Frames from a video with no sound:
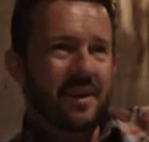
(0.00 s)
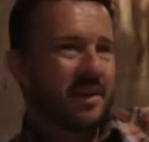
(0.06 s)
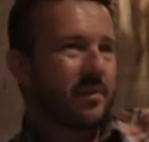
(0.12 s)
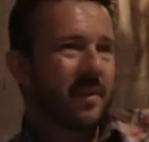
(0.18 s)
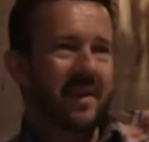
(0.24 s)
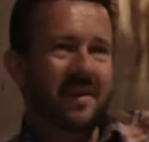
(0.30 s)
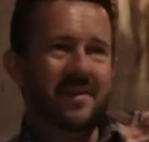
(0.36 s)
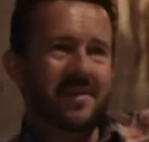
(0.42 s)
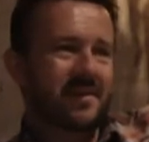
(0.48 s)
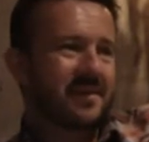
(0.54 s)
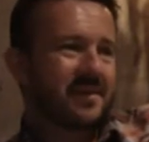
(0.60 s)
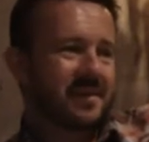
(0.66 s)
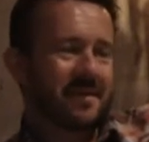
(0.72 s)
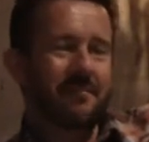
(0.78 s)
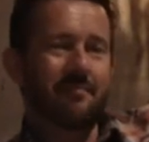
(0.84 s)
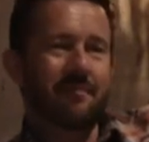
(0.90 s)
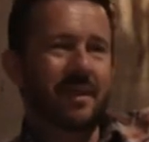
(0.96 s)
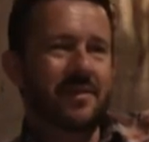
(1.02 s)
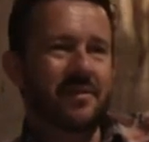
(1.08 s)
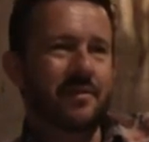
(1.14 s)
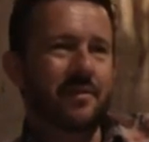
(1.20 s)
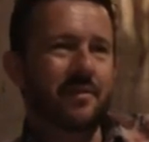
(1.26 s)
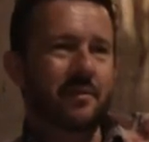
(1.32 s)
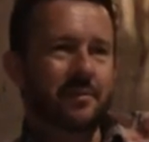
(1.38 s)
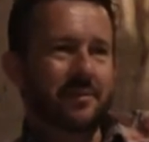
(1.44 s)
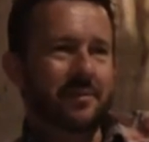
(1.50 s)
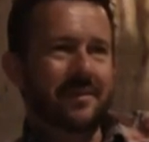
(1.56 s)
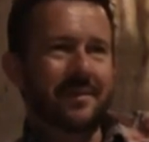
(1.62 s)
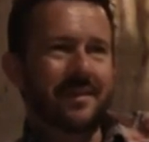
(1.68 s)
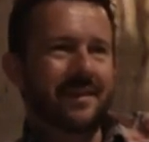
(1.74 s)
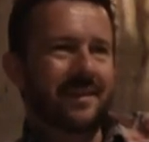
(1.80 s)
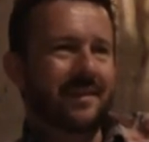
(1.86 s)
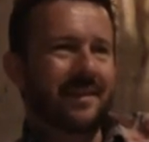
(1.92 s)
he went to see Ra's al
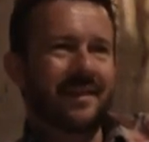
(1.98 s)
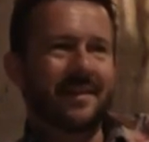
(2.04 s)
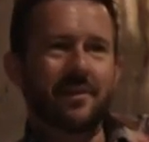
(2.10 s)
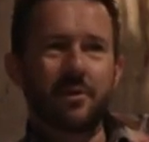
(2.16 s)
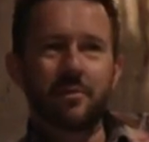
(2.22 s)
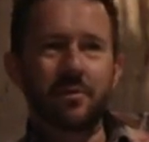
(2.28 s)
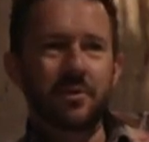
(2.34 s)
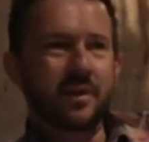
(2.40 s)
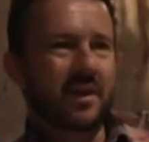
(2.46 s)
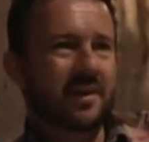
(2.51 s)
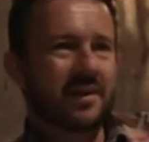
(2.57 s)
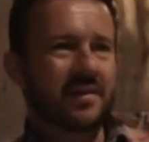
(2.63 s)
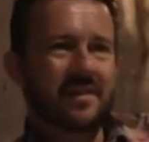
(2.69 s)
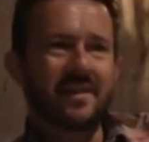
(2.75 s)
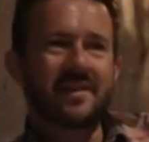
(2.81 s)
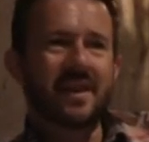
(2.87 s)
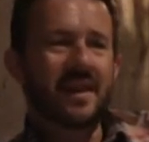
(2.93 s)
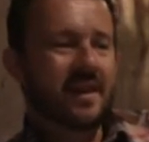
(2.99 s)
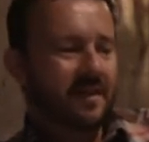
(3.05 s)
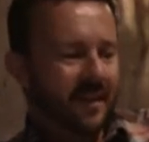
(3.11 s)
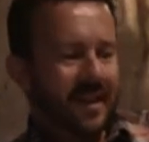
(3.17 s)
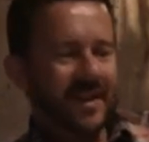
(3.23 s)
Ghul and ended up doing all these things.